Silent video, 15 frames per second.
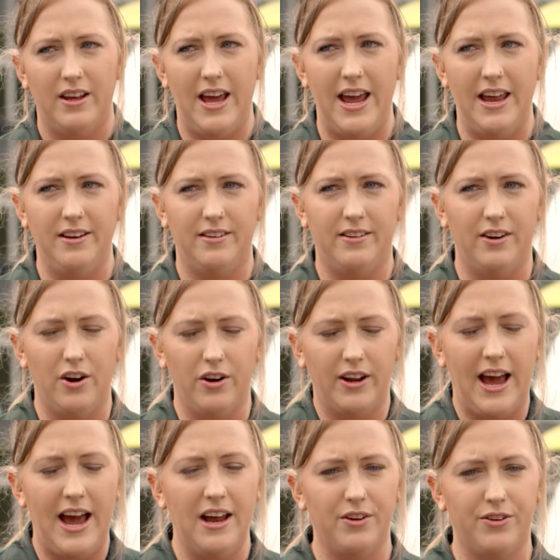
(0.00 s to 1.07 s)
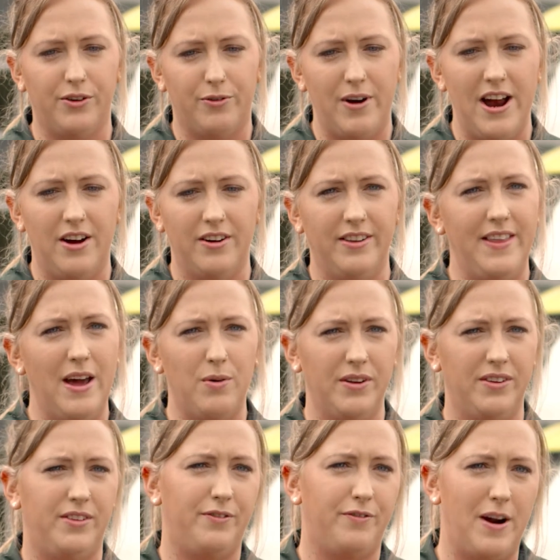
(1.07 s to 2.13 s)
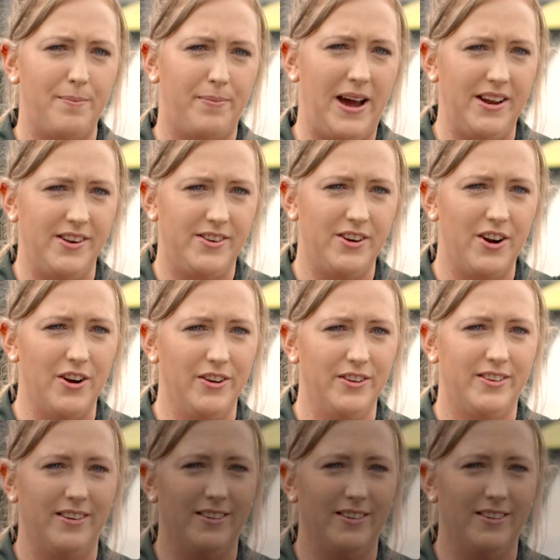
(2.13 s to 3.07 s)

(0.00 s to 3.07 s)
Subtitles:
and, you know, chaos around, and that was front page news.